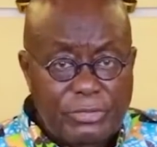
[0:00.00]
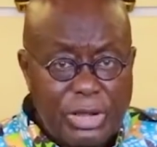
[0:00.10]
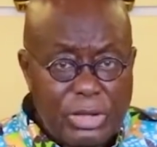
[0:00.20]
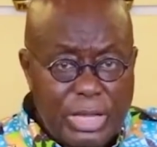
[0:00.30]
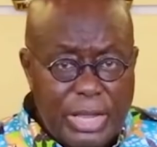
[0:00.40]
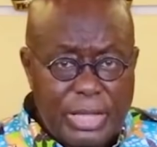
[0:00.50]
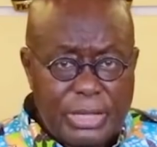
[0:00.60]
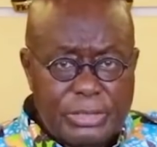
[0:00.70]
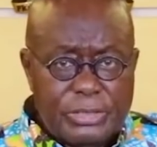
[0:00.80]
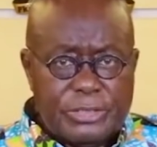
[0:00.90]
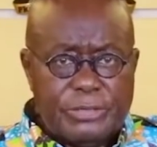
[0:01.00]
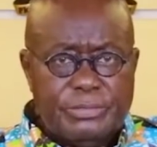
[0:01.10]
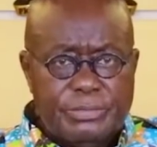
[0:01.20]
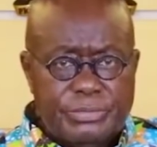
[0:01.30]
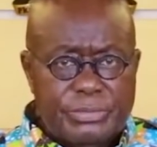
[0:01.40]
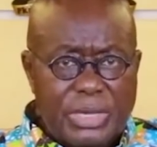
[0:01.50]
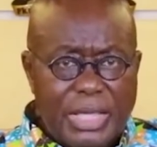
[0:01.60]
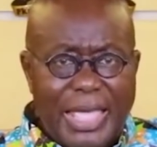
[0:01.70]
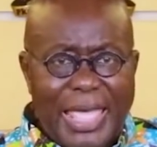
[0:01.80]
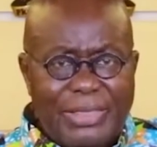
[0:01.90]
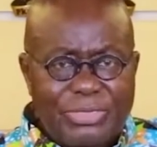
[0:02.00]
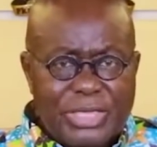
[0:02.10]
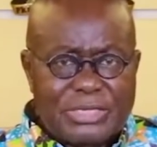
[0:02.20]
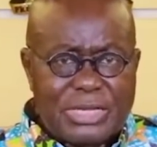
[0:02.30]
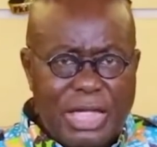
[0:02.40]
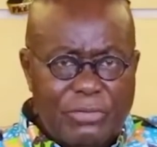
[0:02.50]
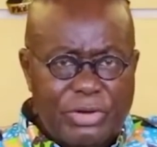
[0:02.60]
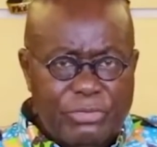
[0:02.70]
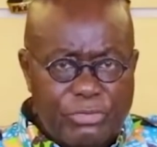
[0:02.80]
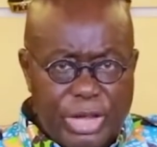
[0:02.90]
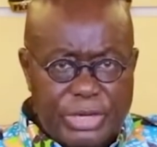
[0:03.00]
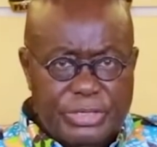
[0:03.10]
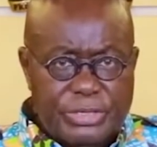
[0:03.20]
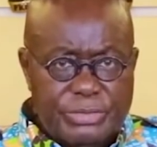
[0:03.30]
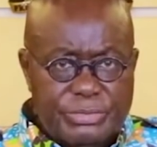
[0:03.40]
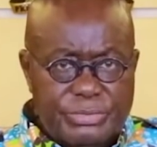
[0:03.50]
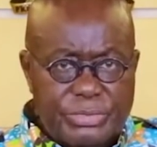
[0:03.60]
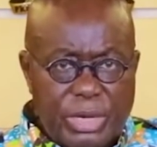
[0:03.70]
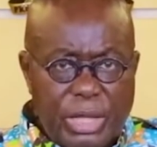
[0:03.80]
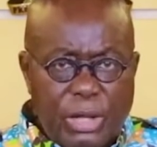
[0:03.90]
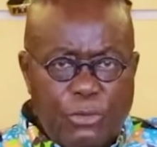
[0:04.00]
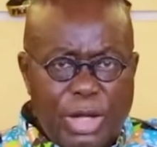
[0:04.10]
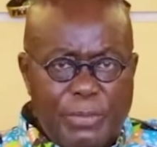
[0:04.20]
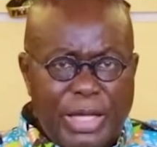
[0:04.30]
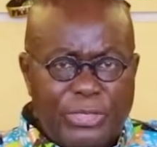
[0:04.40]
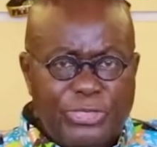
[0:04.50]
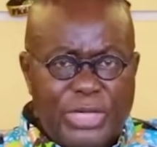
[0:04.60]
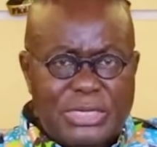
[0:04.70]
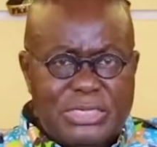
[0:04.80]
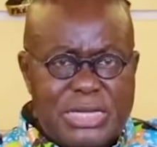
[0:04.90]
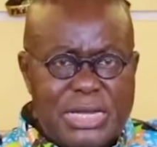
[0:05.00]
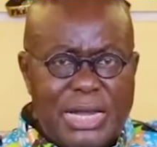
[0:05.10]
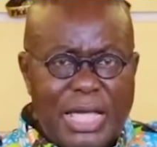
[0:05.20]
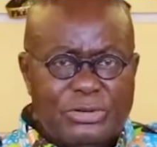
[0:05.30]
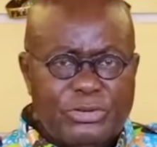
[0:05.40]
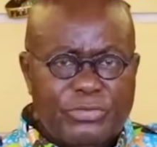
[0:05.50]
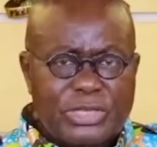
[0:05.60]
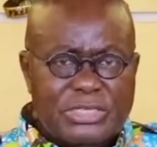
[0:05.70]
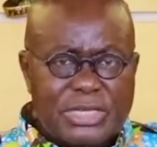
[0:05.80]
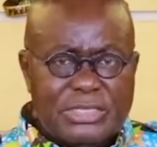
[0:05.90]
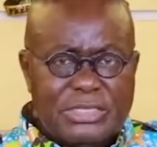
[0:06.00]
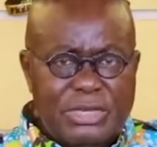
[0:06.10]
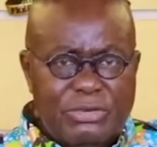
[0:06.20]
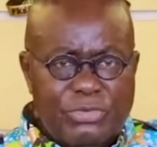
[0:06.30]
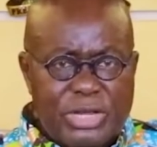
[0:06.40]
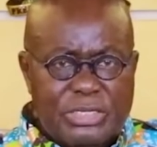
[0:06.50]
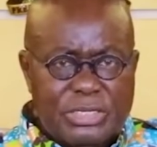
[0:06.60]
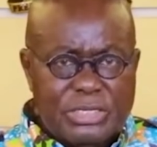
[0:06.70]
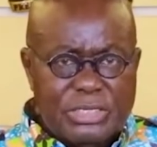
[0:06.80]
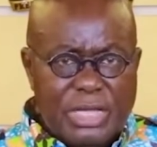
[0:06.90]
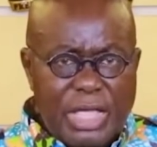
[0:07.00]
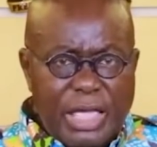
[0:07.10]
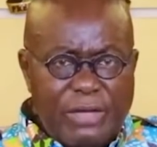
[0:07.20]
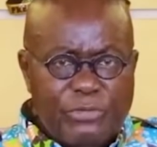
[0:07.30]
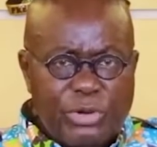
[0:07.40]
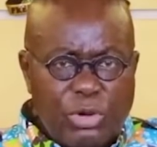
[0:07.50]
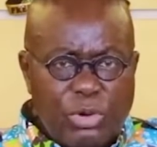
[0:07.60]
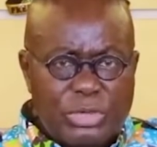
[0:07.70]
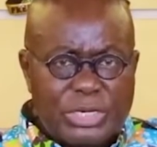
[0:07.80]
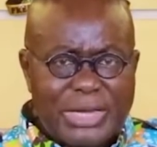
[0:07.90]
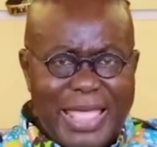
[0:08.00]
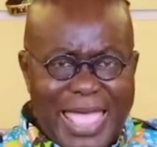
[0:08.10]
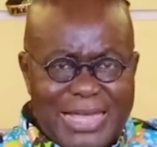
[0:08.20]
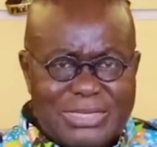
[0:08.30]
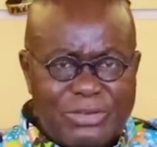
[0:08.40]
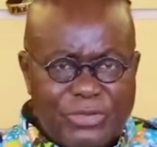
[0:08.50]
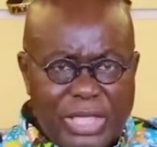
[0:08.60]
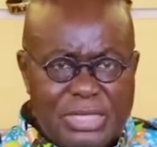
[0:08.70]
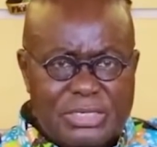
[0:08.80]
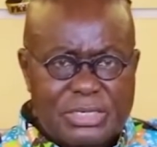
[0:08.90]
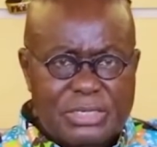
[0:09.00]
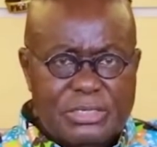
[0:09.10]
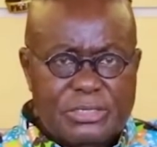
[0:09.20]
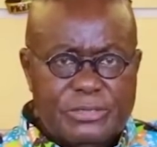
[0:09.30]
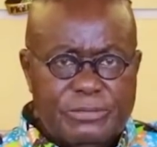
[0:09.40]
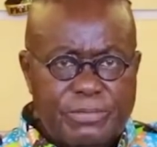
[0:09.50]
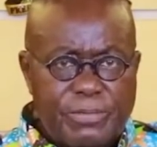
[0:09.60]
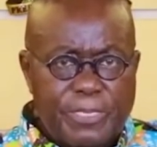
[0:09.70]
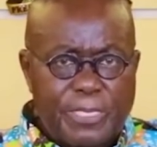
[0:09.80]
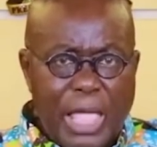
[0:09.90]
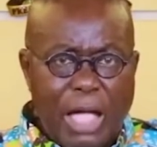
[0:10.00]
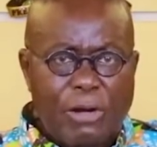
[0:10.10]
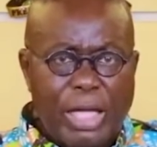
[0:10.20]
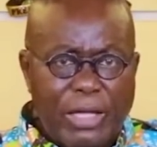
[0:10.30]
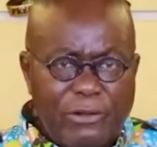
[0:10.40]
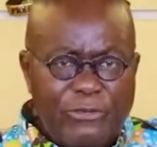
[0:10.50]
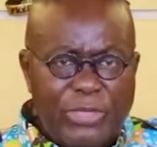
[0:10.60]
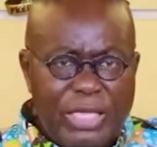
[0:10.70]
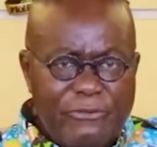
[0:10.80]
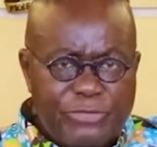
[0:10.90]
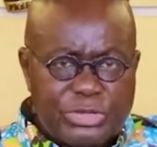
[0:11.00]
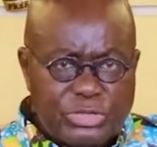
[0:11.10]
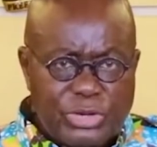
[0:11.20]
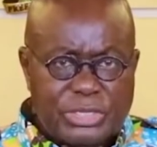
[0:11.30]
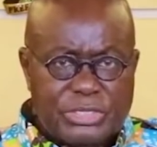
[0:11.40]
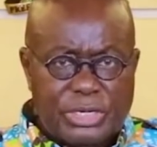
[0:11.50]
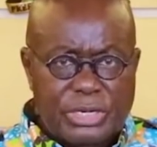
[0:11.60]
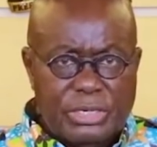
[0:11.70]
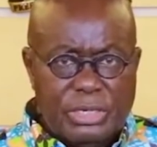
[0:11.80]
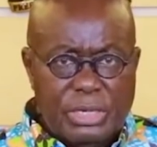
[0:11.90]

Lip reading: Fellow Ghanaians, at this current rate, whereby 13 out of the 16 regions have recorded active cases, our health infrastructure